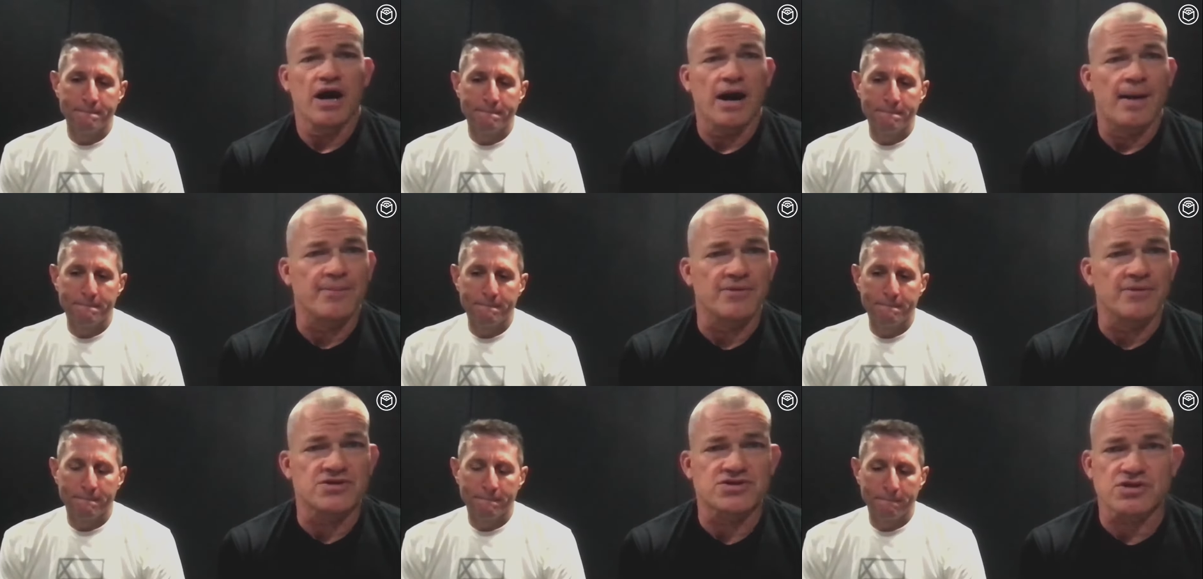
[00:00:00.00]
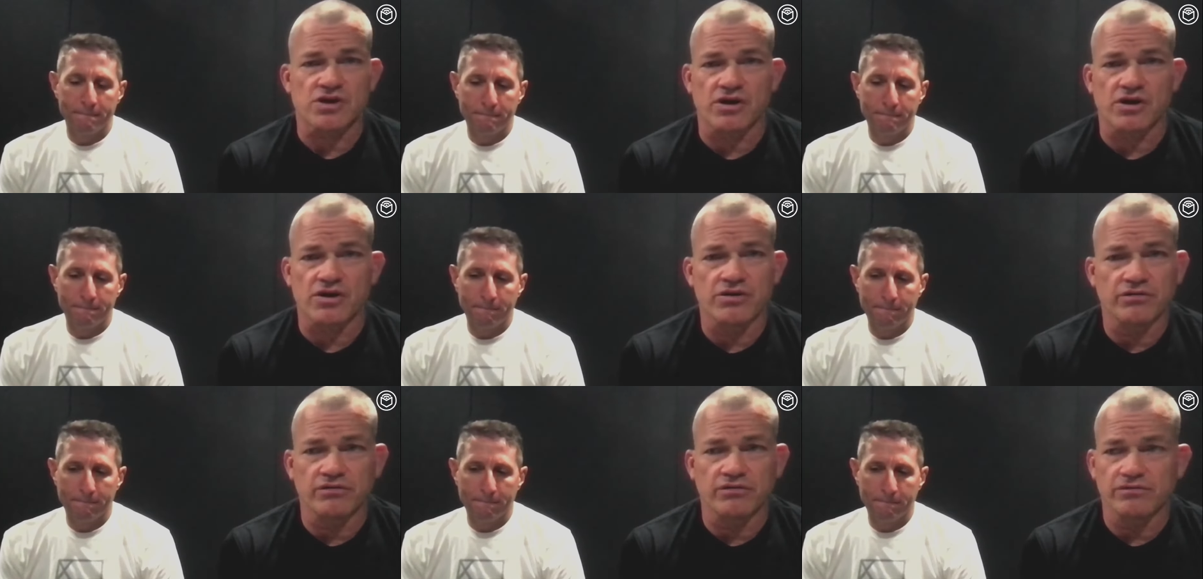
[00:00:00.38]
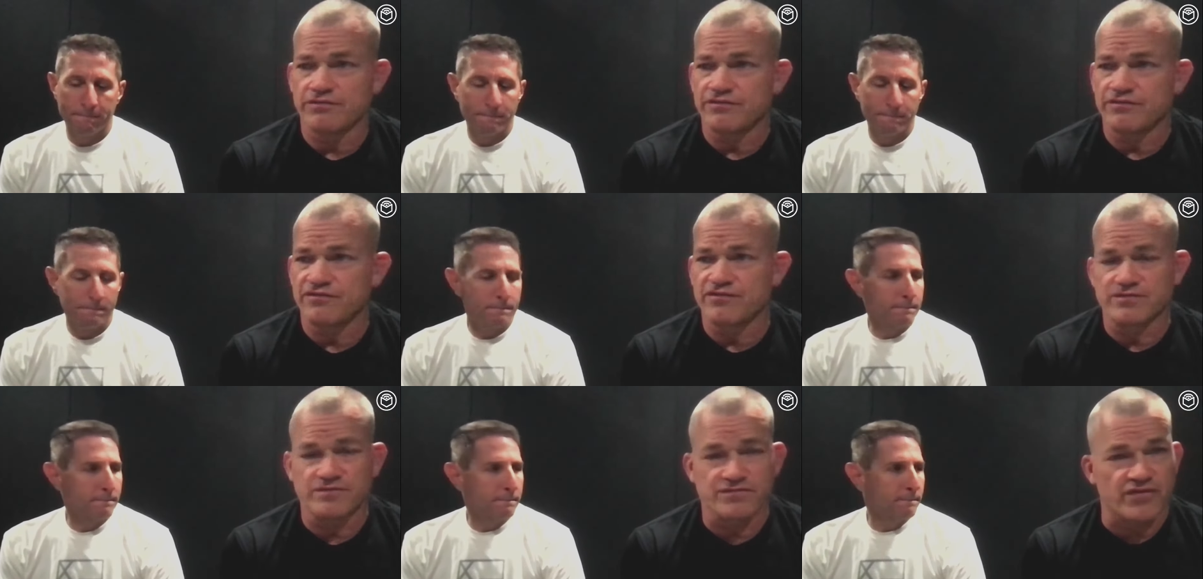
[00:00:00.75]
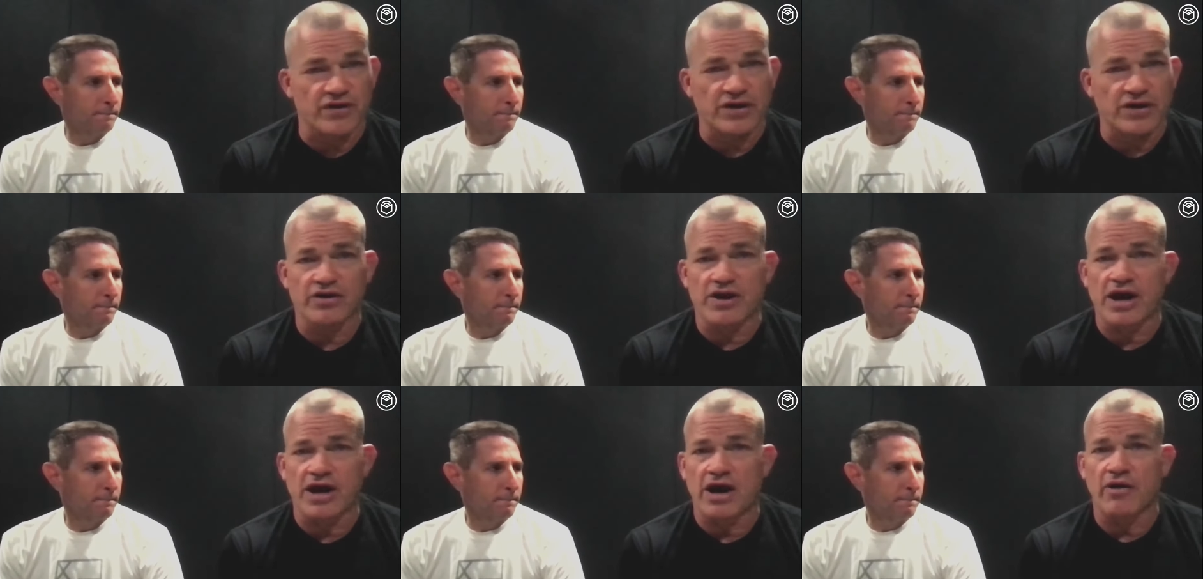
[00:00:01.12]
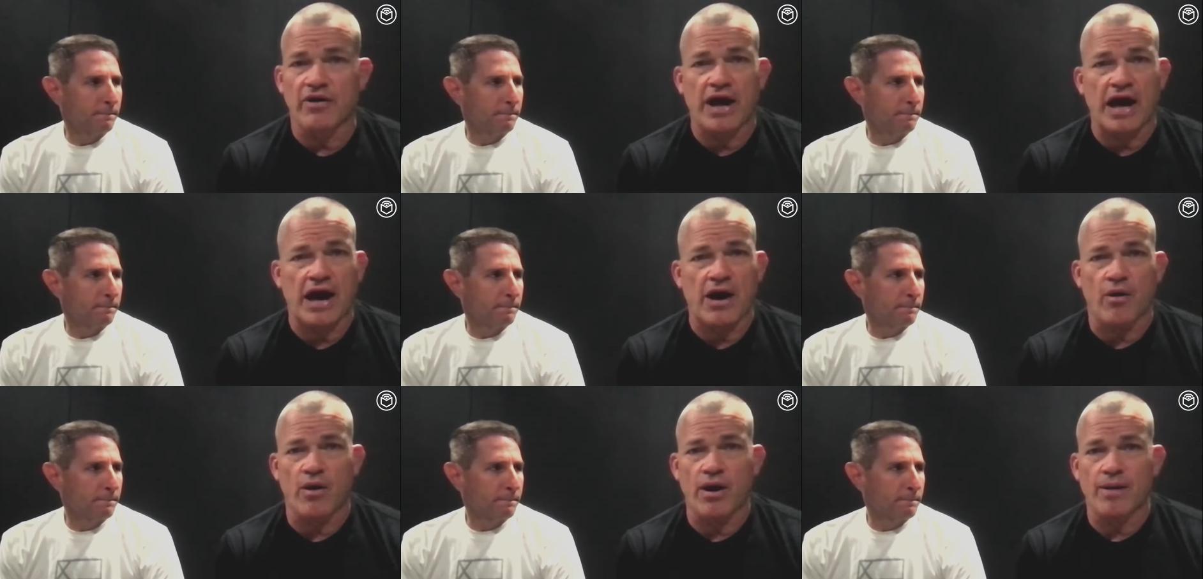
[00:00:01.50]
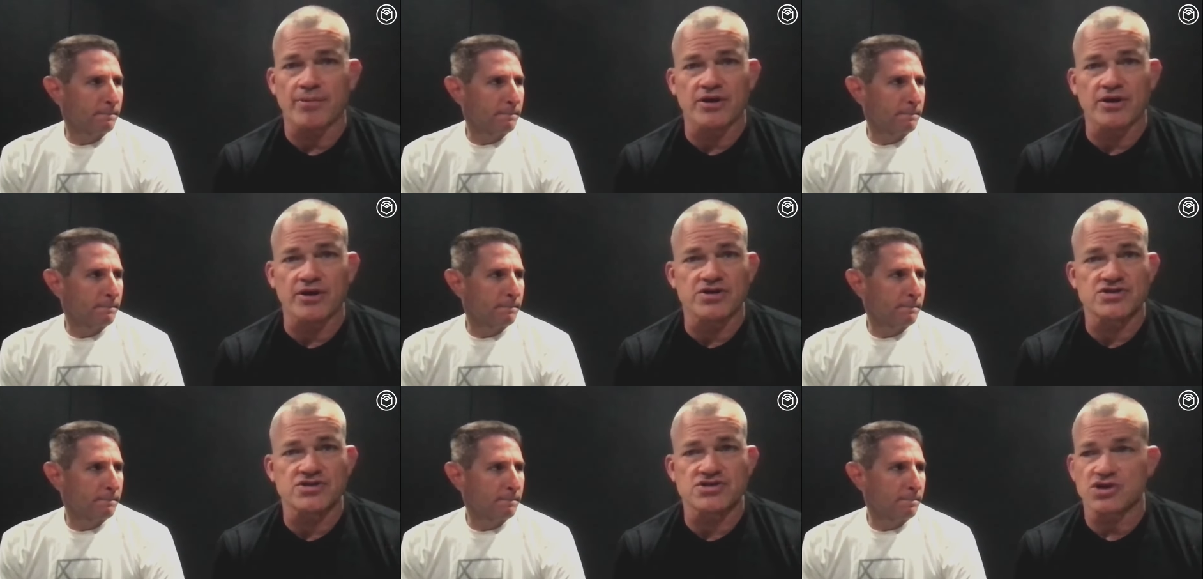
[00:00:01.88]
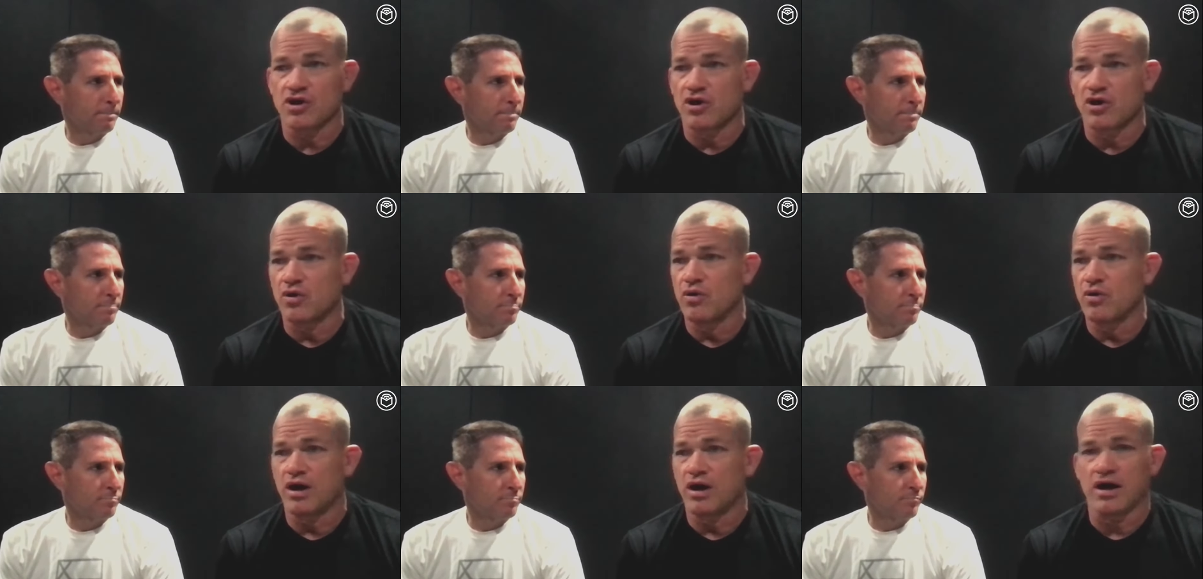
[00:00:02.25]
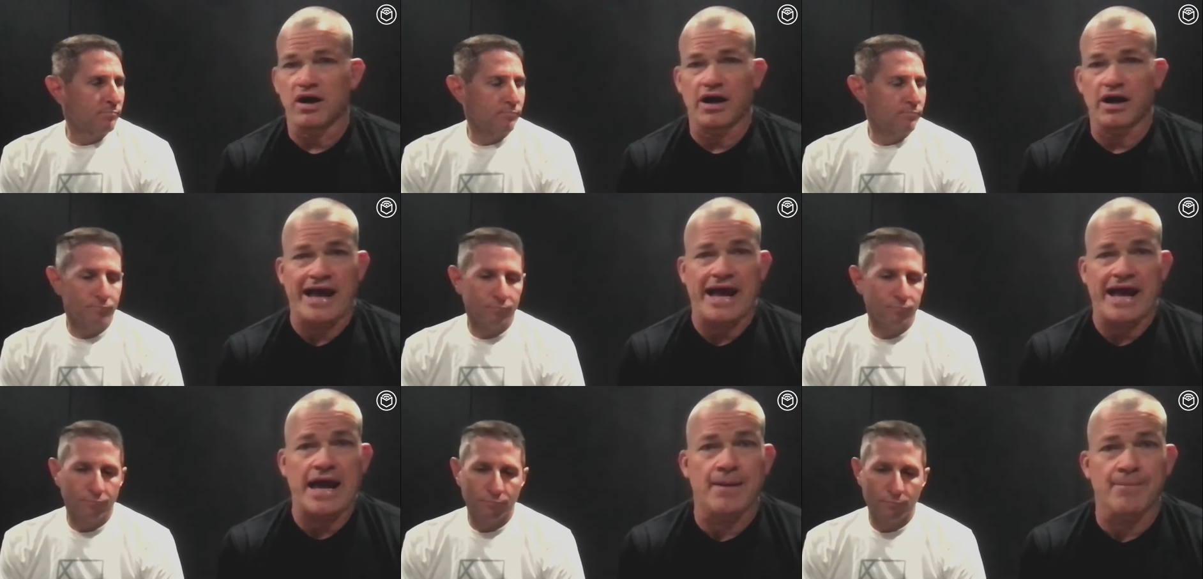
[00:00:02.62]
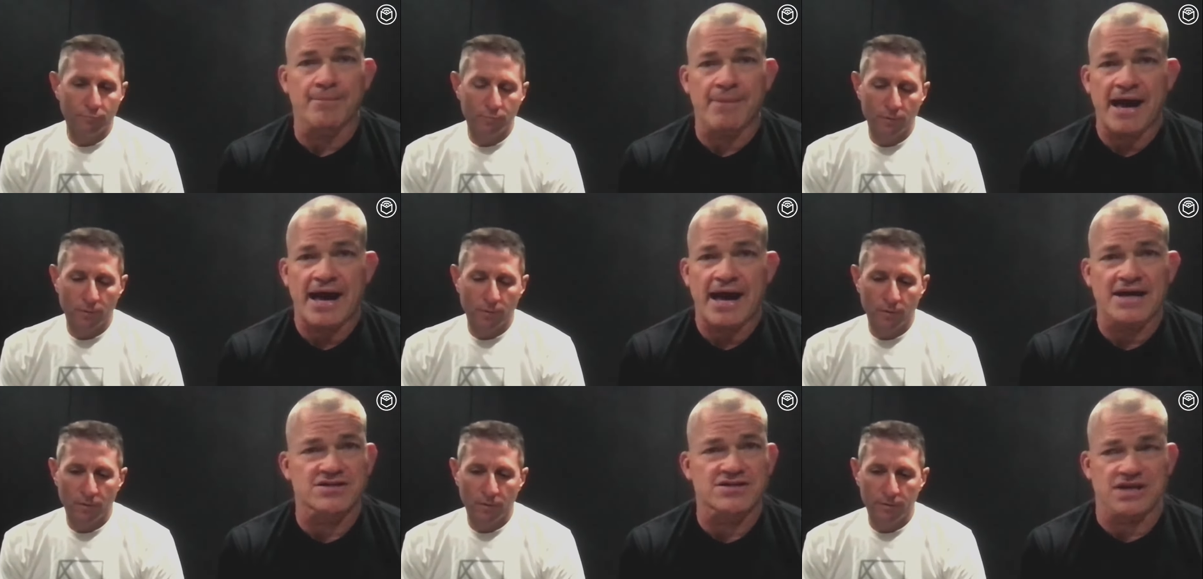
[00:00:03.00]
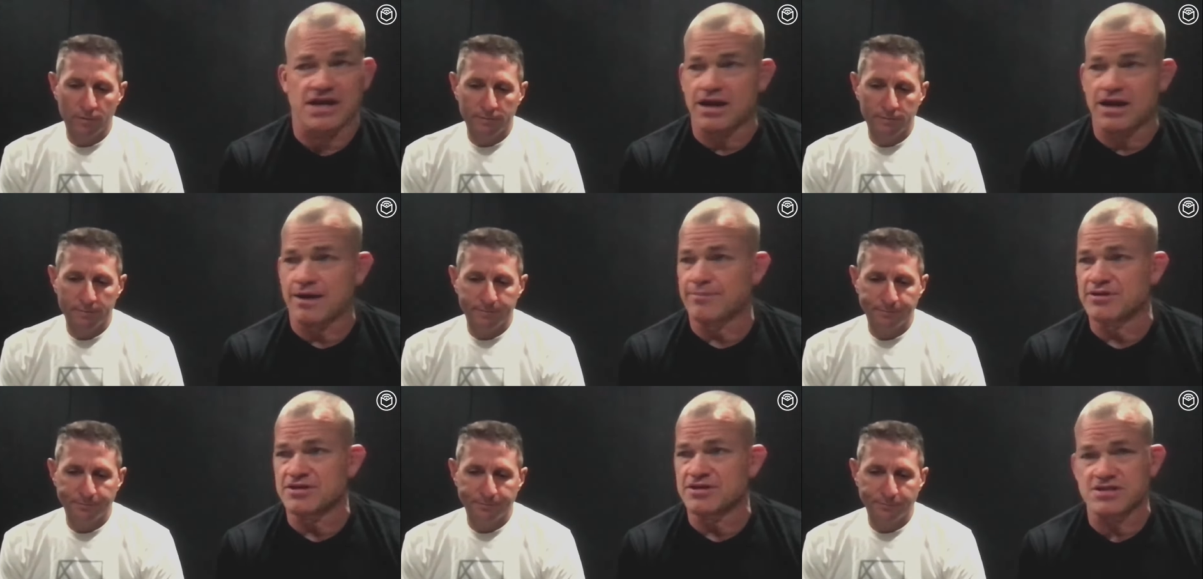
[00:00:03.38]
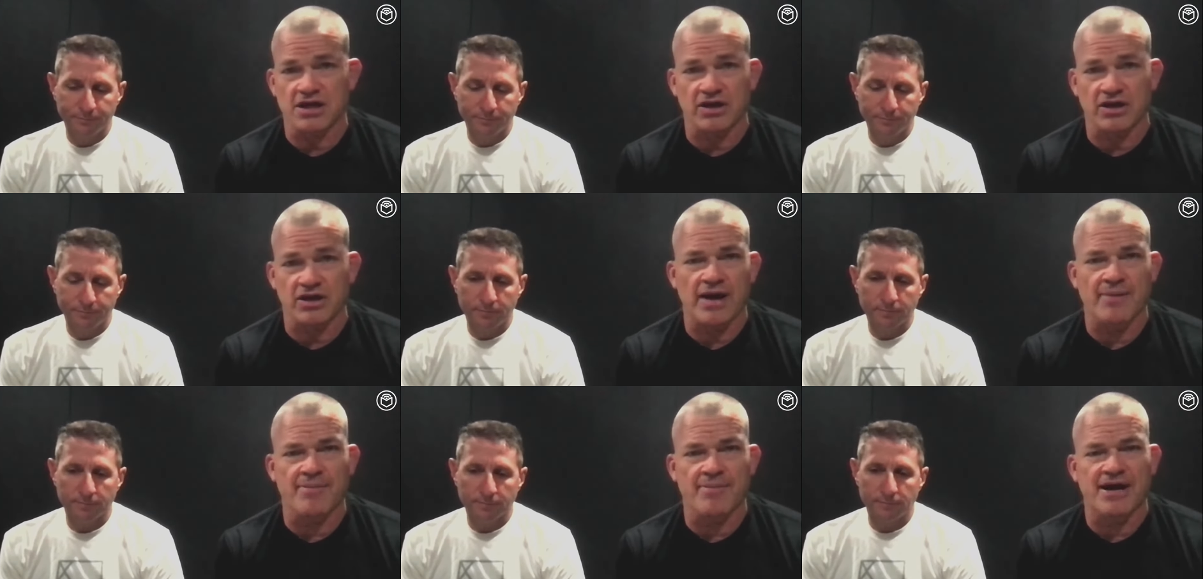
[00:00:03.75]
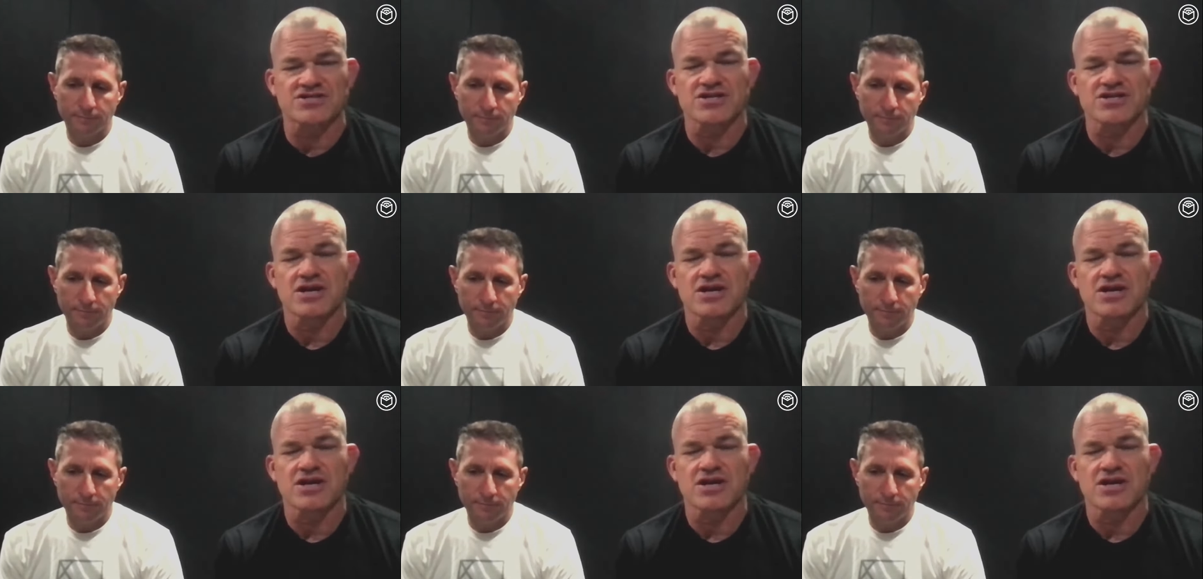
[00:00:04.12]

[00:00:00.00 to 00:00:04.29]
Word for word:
Speaker 1: I'm going to start figuring out how I'm going to sew uh, handbags and I'm going to sell handbags.